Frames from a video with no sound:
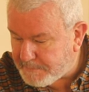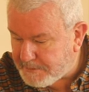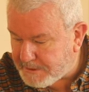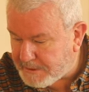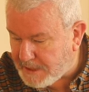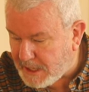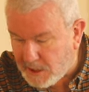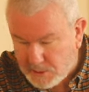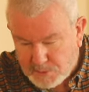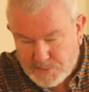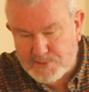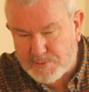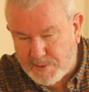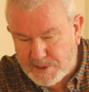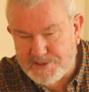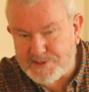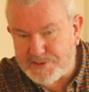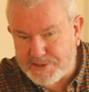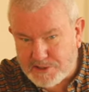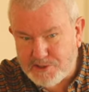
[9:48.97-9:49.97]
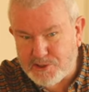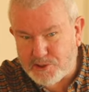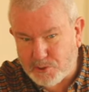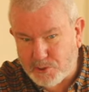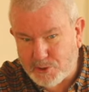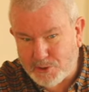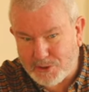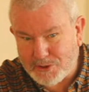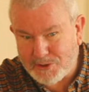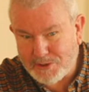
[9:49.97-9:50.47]
the house wasn't
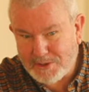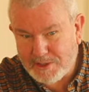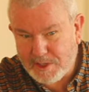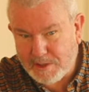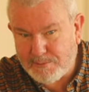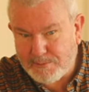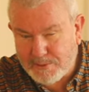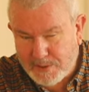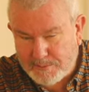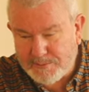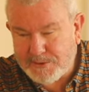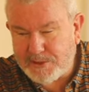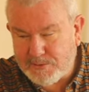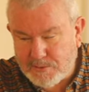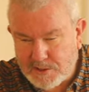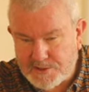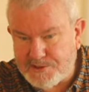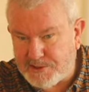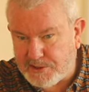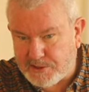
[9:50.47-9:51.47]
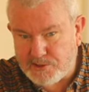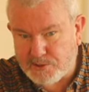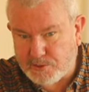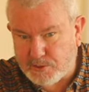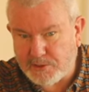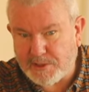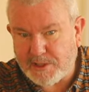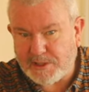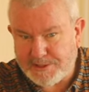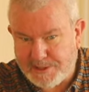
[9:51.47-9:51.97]
insured, property wasn't
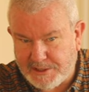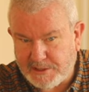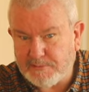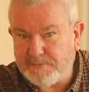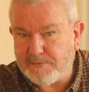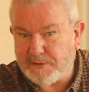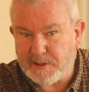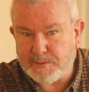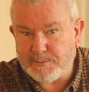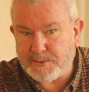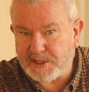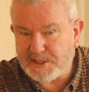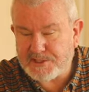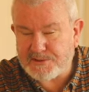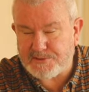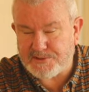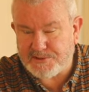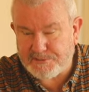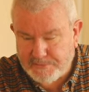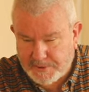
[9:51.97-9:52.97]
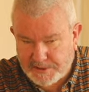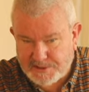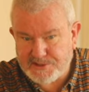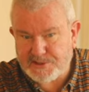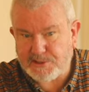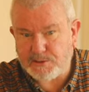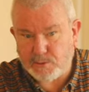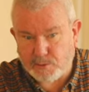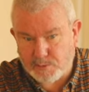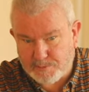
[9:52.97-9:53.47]
insured until a fire marks was affixed
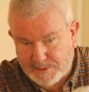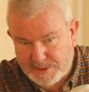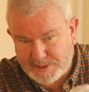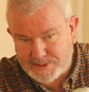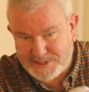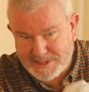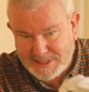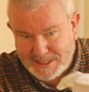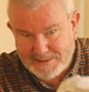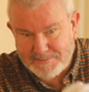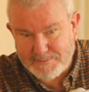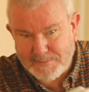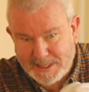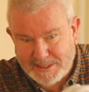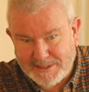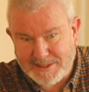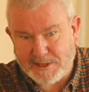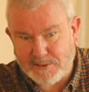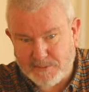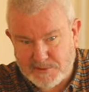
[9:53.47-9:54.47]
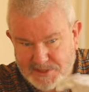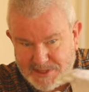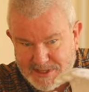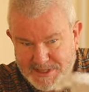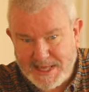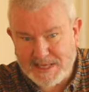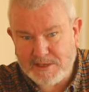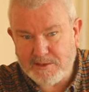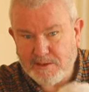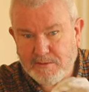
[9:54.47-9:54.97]
to it, because that meant that it was
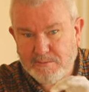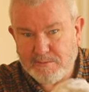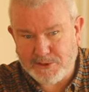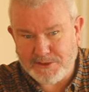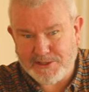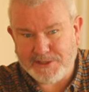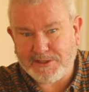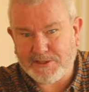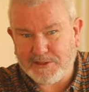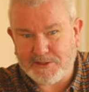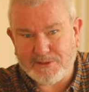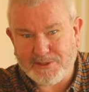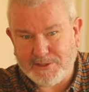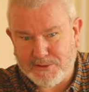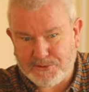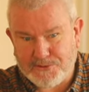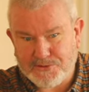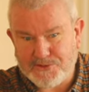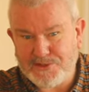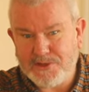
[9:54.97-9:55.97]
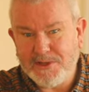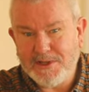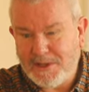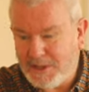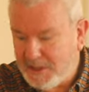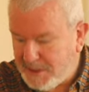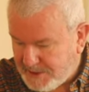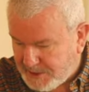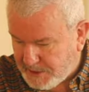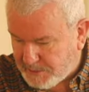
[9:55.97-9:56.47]
that particular house
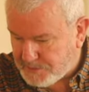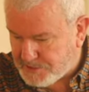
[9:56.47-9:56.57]
that